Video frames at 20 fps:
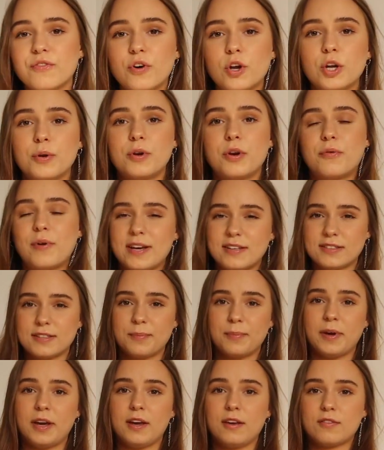following a
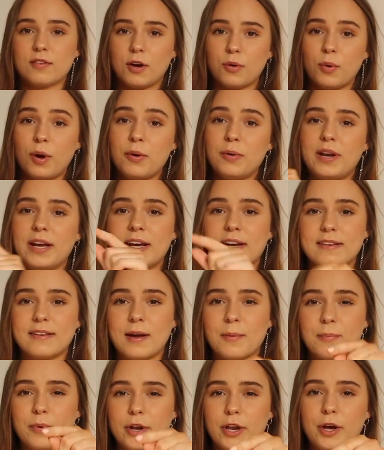recipe, so I will link it
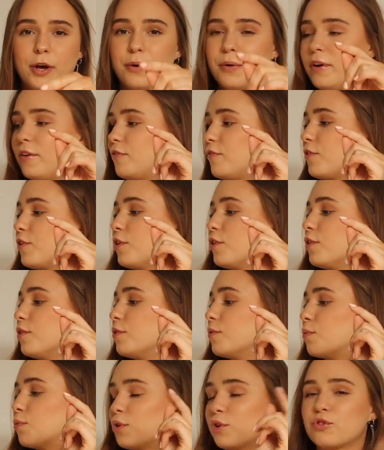down below if
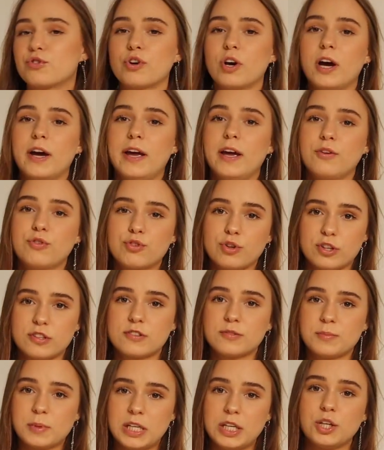you want to try it, and
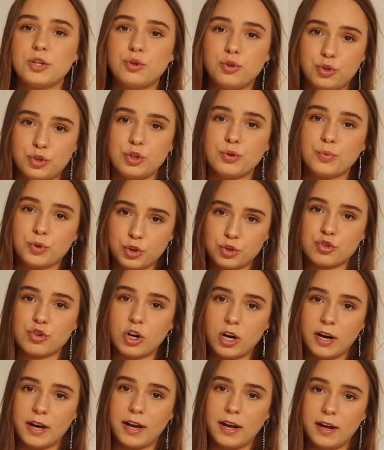trust me, you do want to
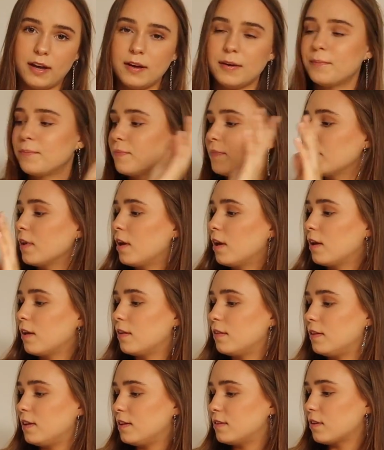try it.
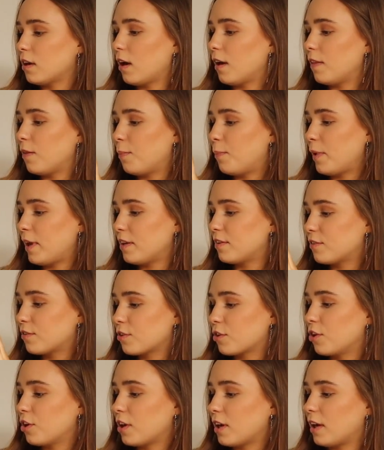These are the
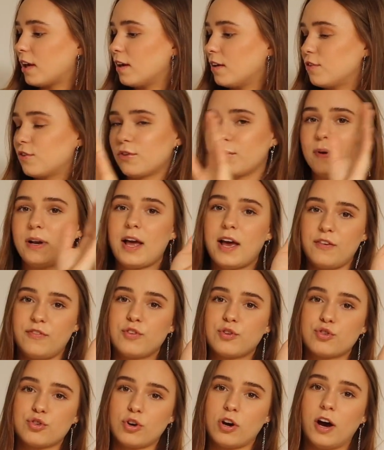best cookies you will
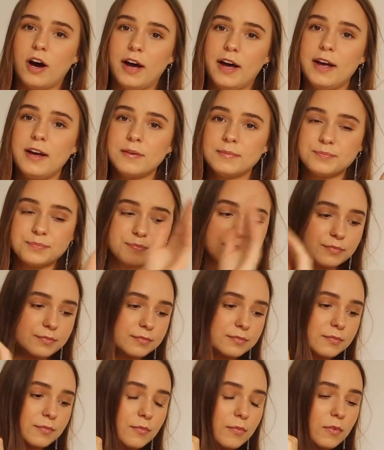ever try.
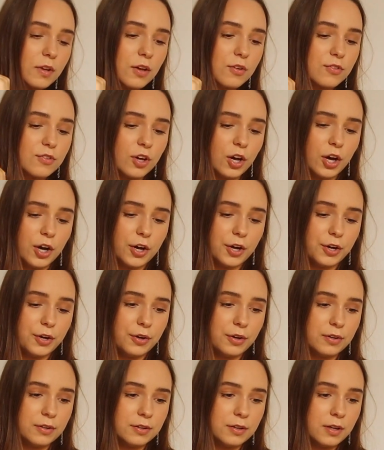
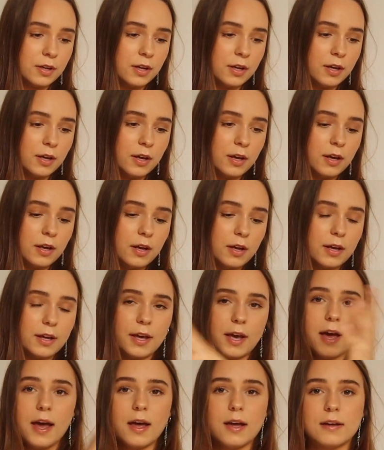So
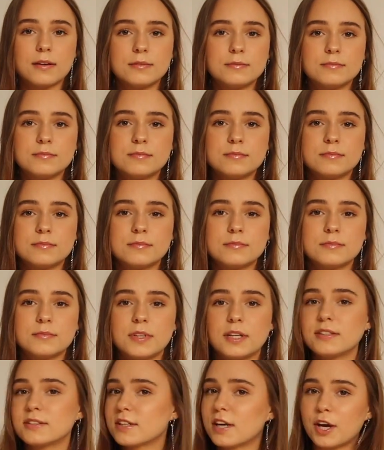yeah,
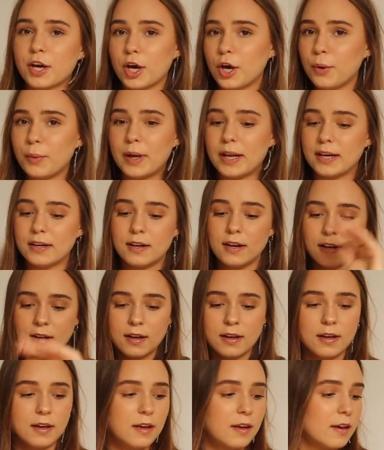let's get going.
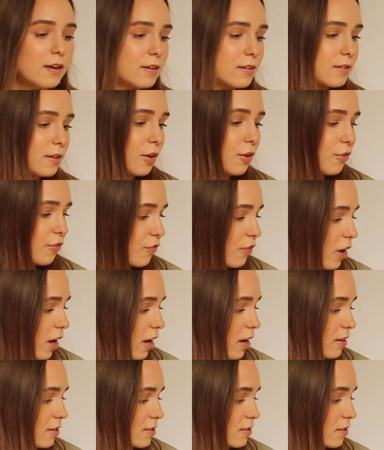So
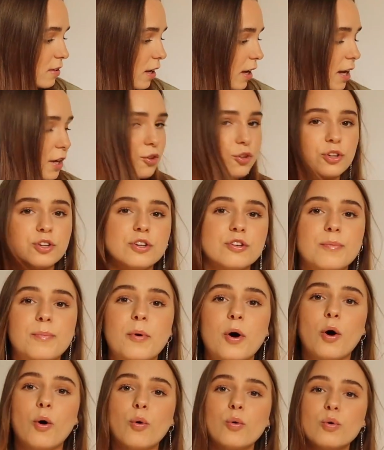first I actually need a
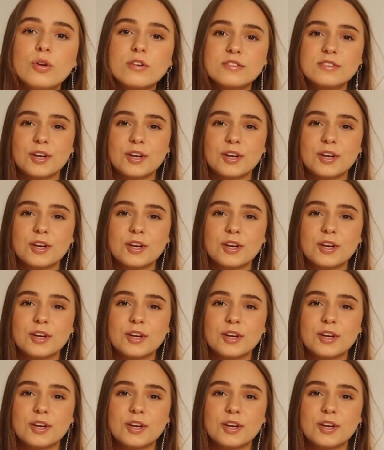bowl,